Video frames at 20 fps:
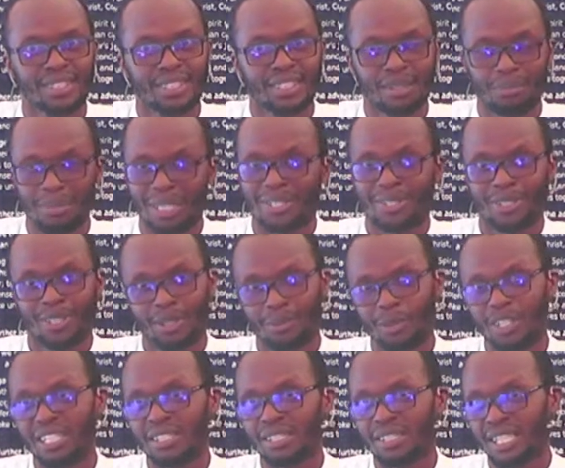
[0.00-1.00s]
But
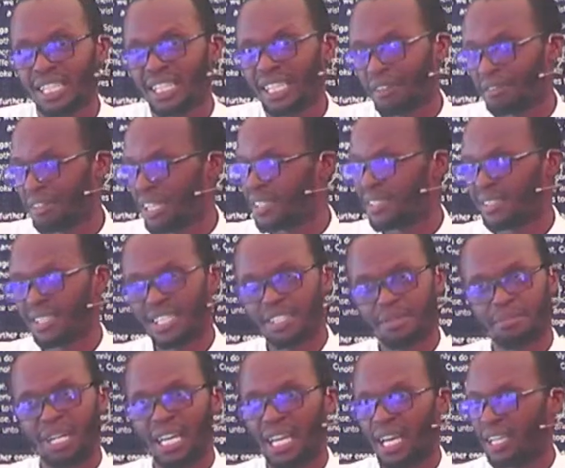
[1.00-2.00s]
Solomon is saying, if
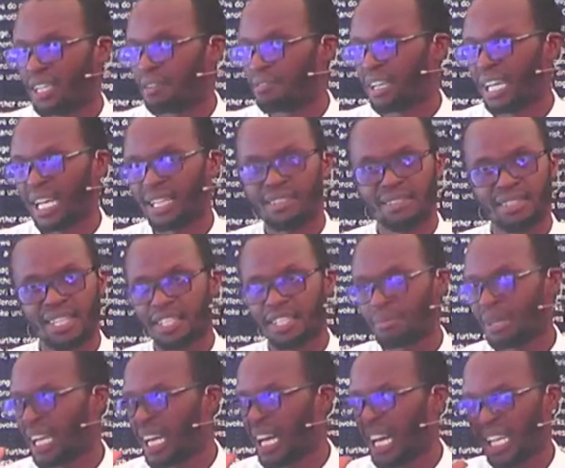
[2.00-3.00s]
I had set
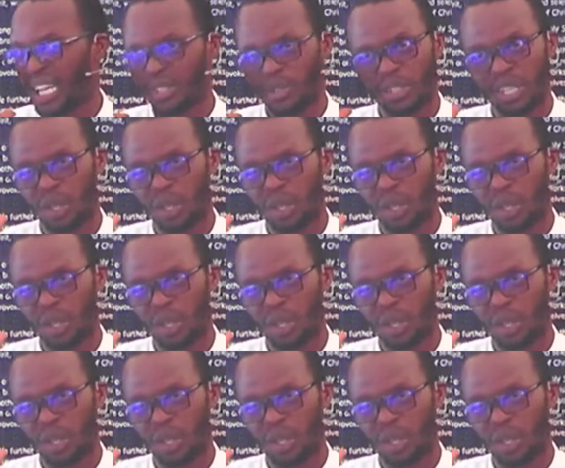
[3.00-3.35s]
my eyes on a